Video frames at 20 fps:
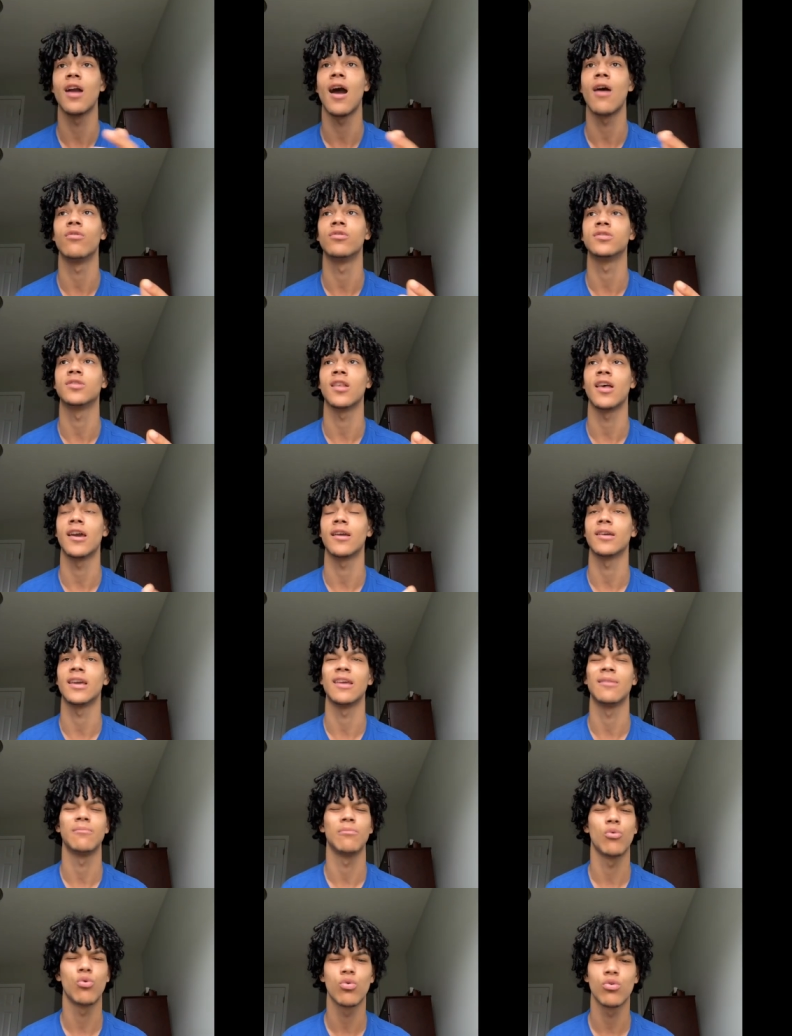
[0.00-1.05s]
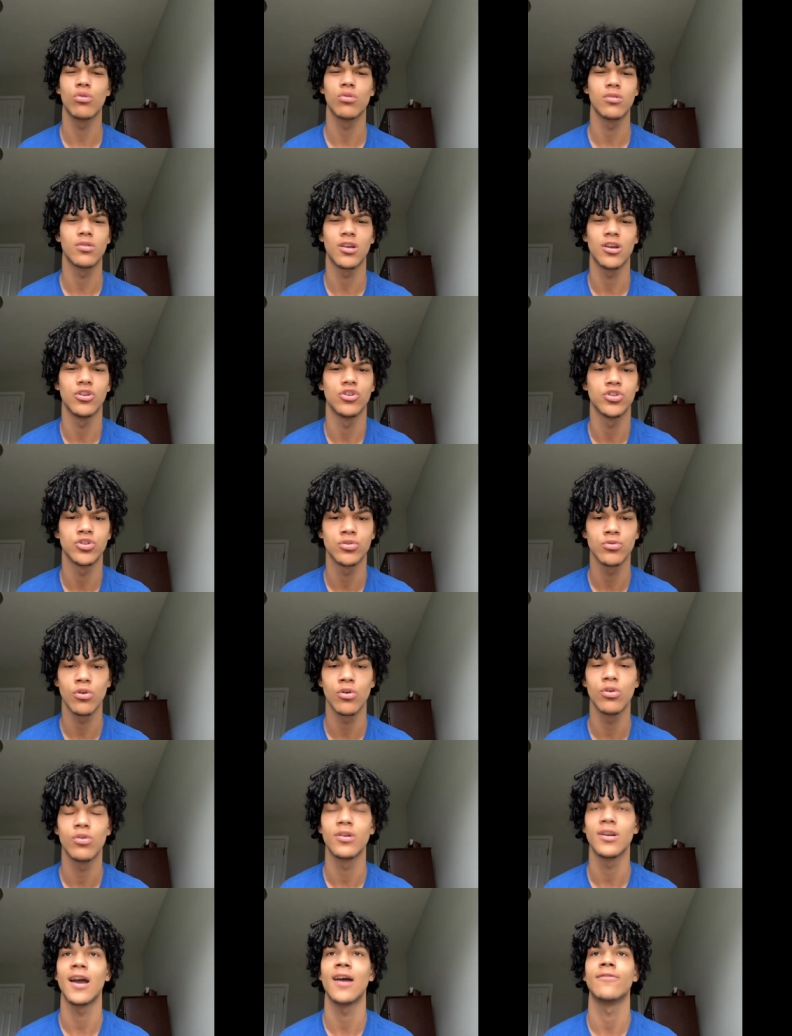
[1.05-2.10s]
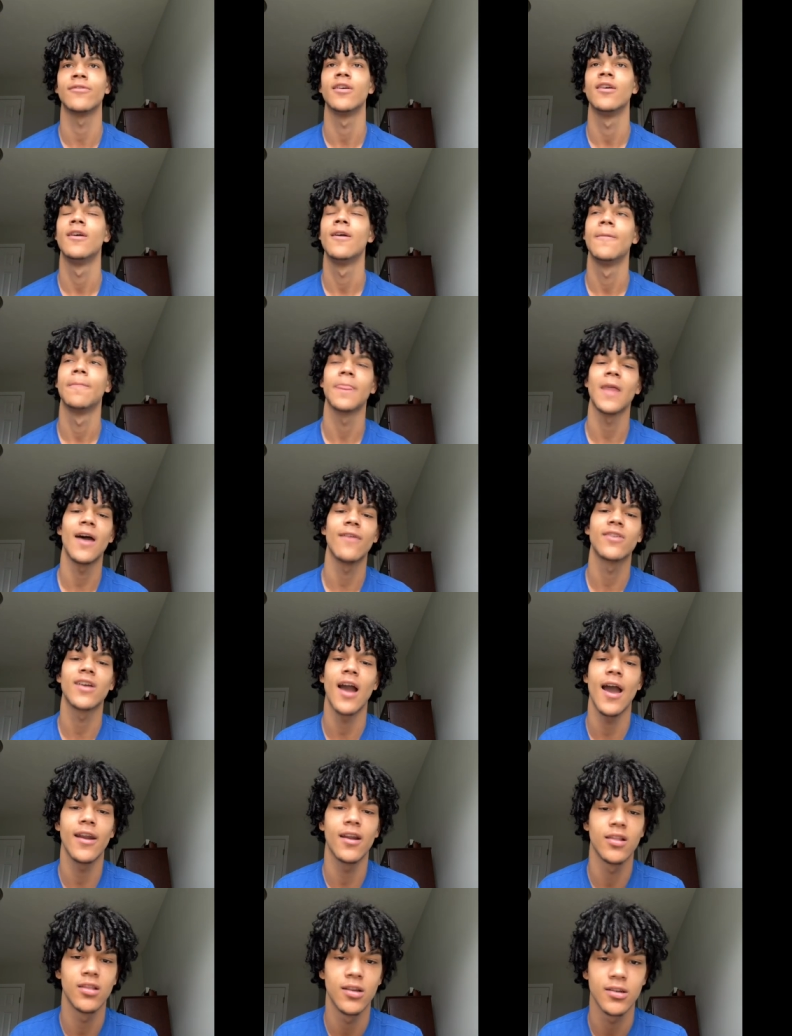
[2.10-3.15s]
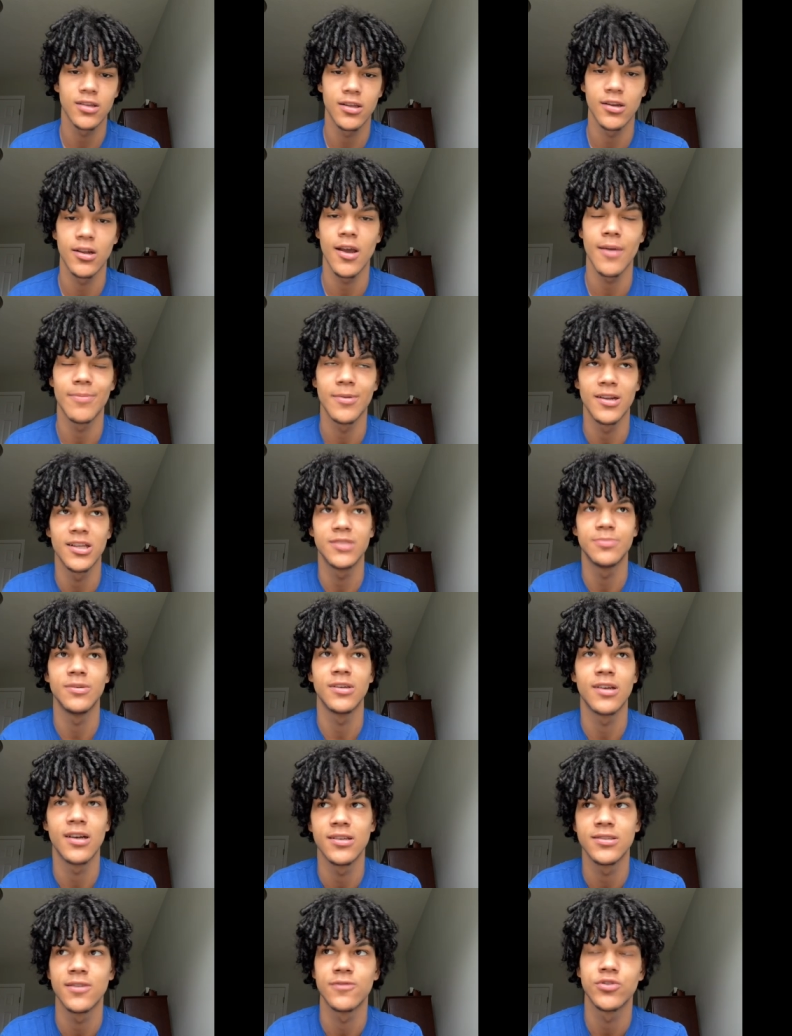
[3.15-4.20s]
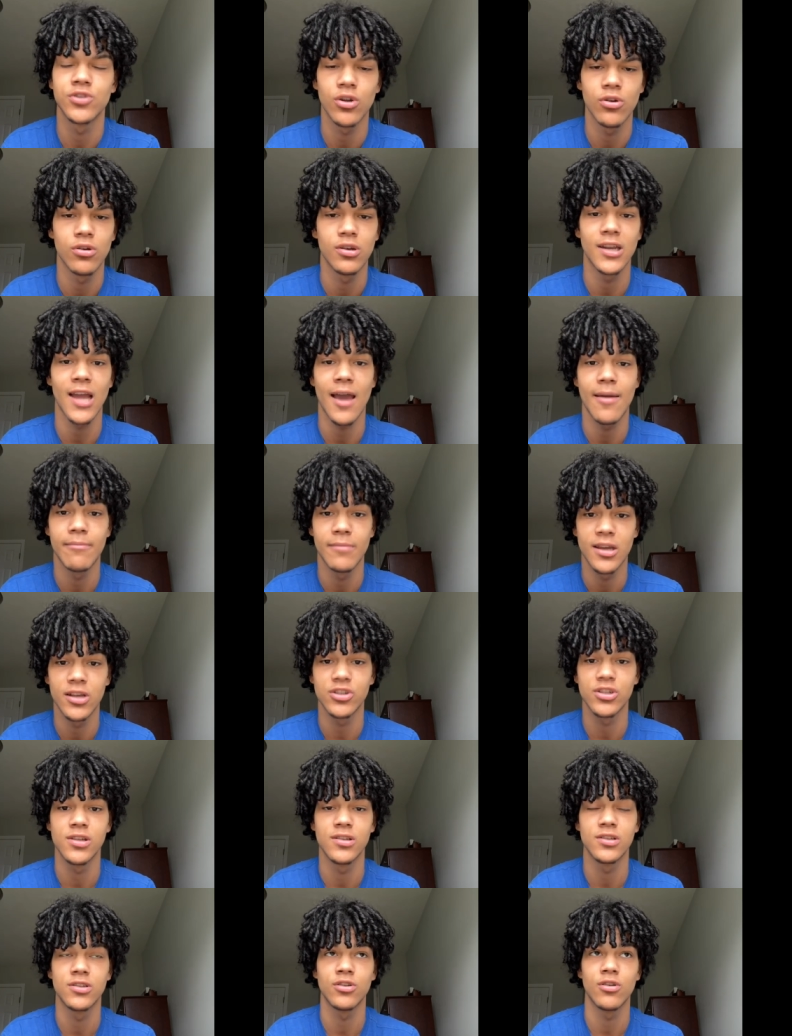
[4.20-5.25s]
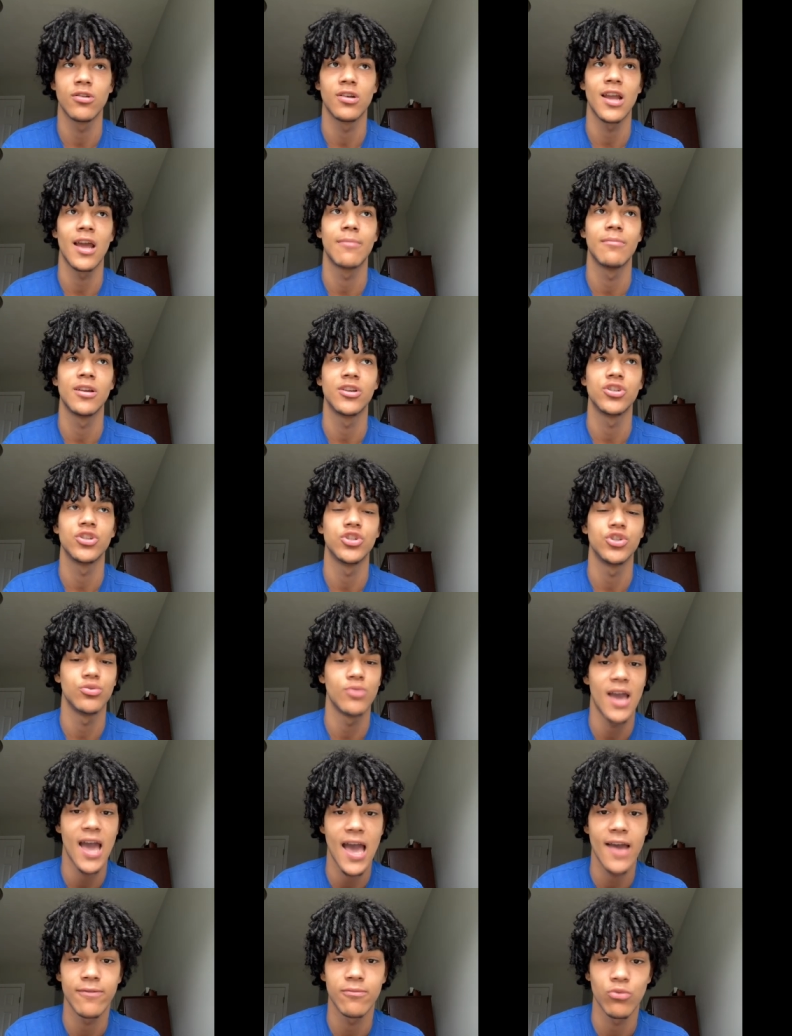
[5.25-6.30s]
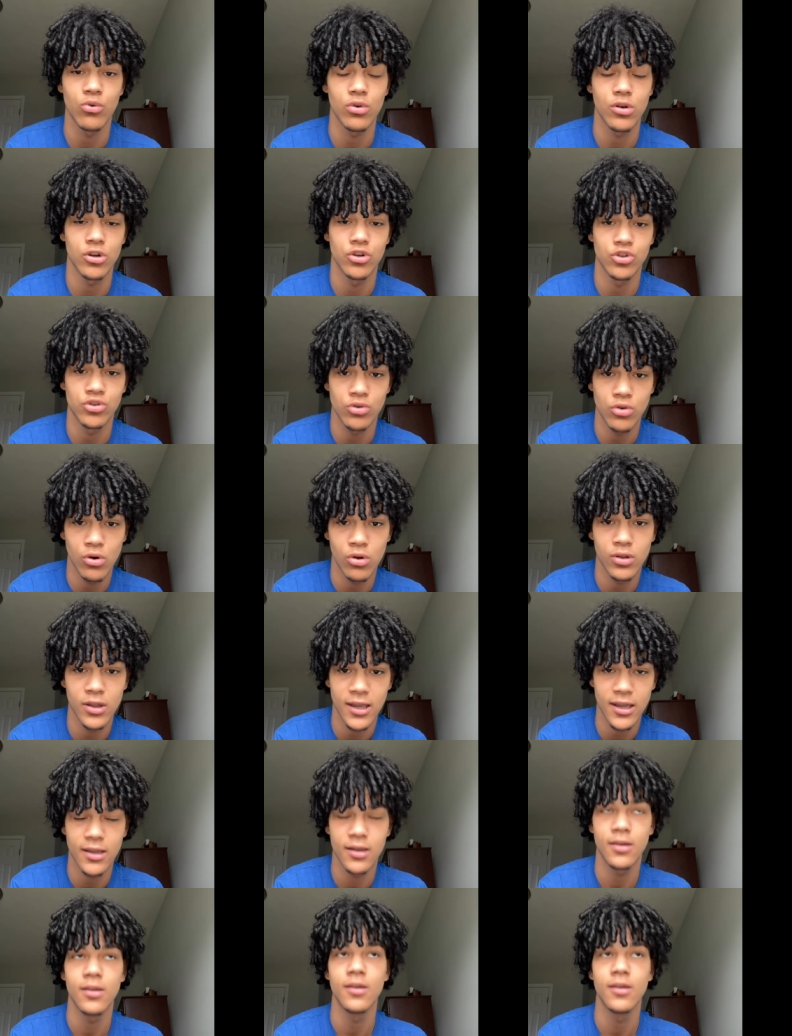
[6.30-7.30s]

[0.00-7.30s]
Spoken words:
I was like in more control, and I've kind of looked it up, and it's because of certain dimensions you have more control in.